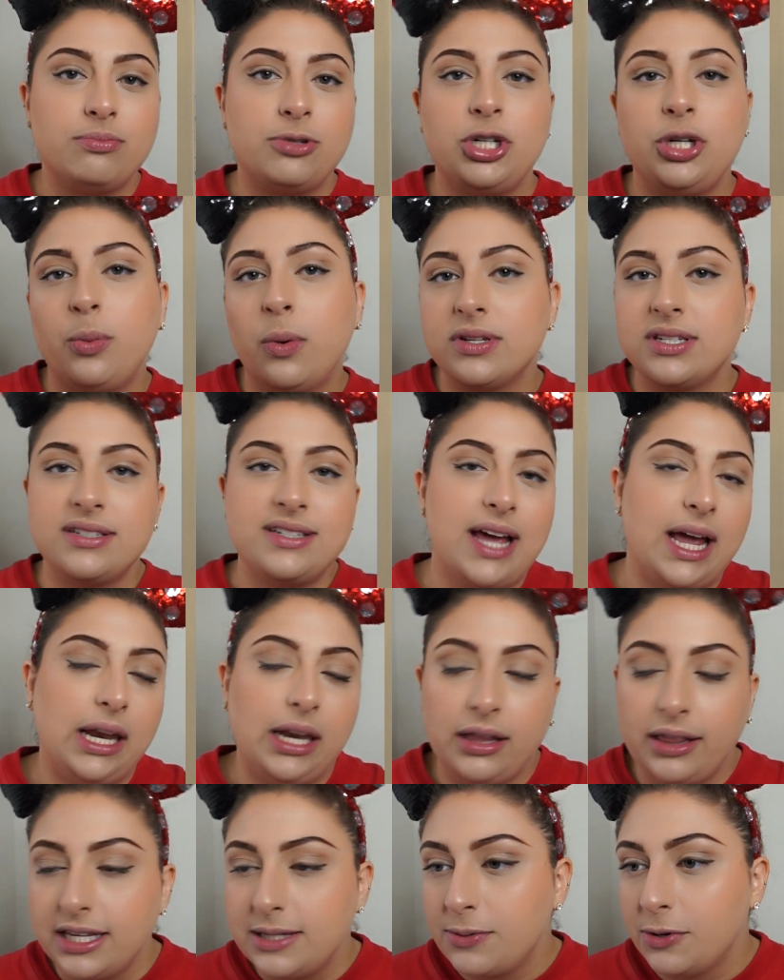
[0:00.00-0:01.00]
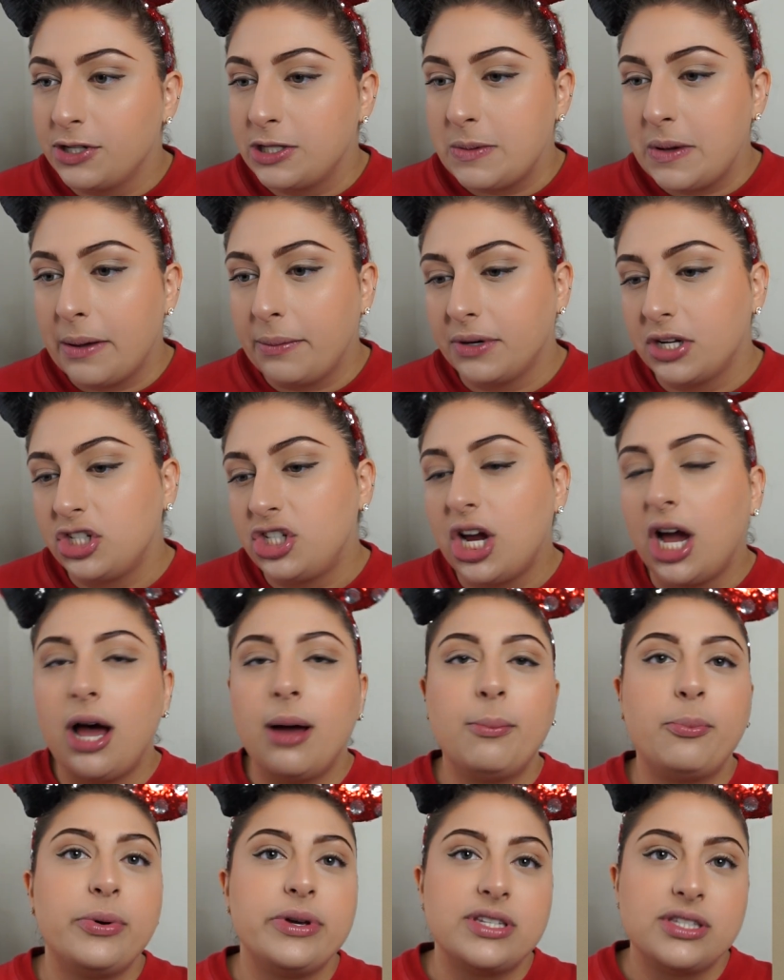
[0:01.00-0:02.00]
She wasn't technically supposed to be able to
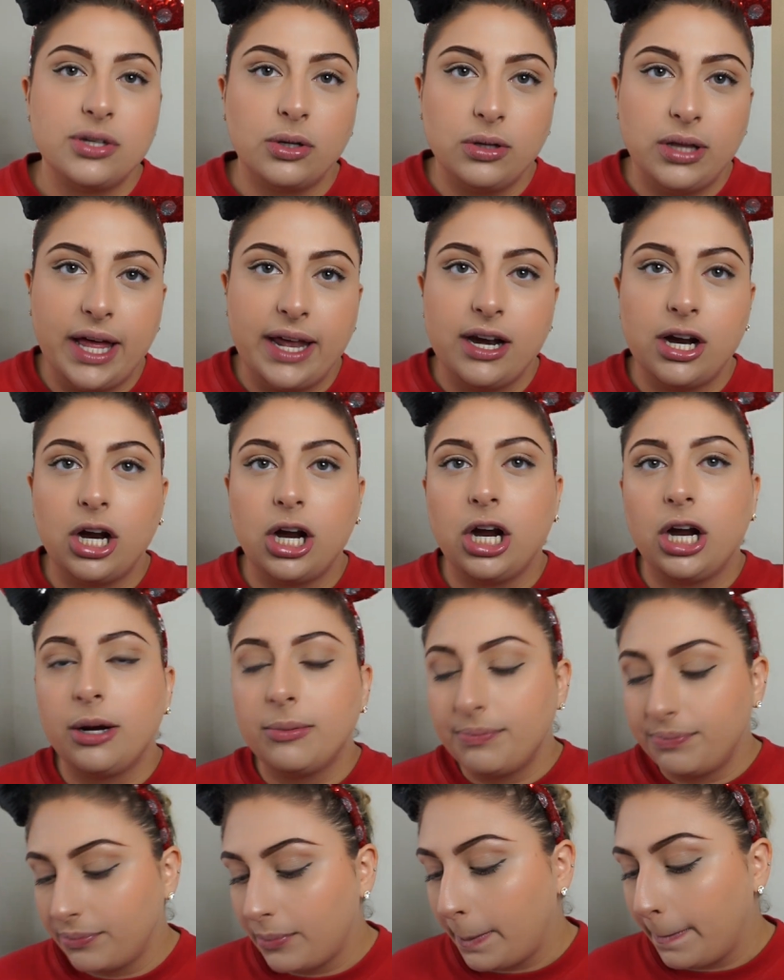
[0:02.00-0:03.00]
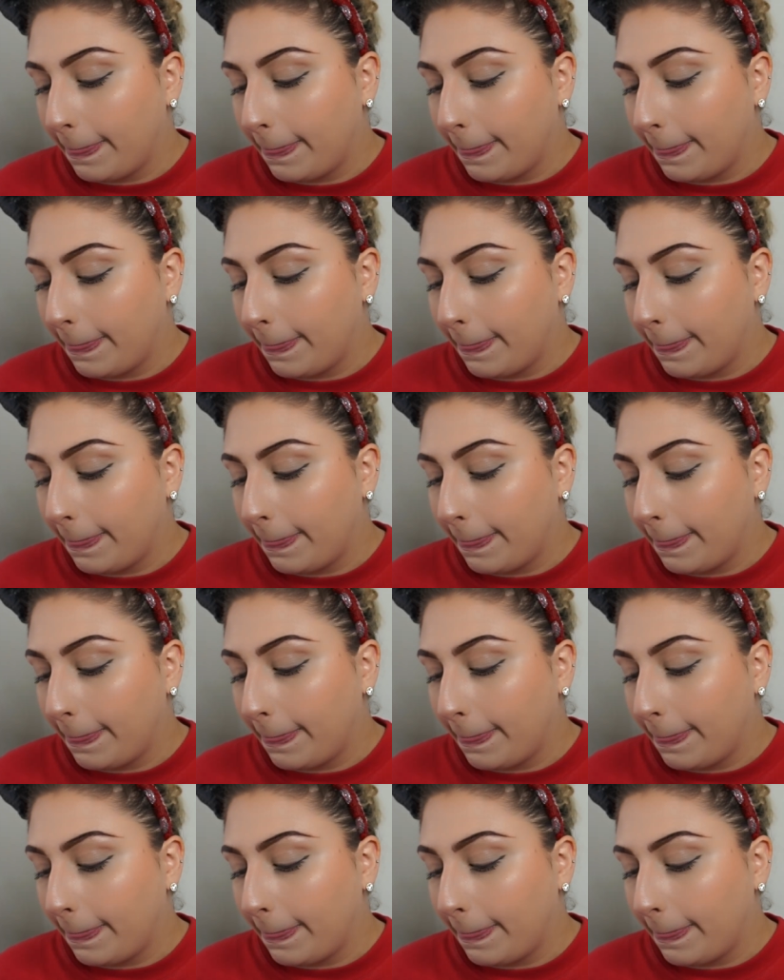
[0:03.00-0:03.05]
jump. We still let her.